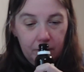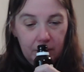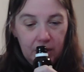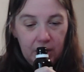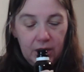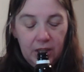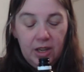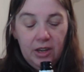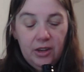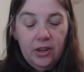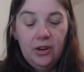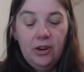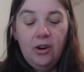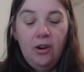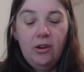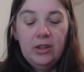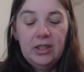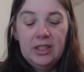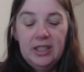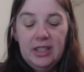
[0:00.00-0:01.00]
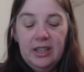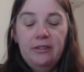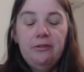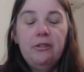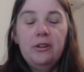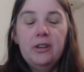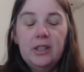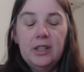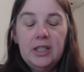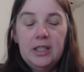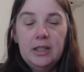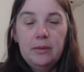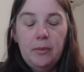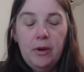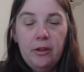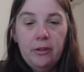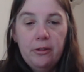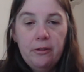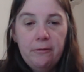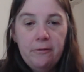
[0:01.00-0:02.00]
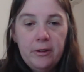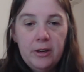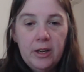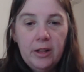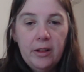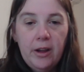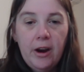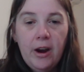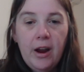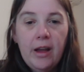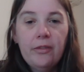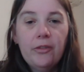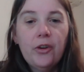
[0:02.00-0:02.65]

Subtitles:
you can definitely smell the vanilla and the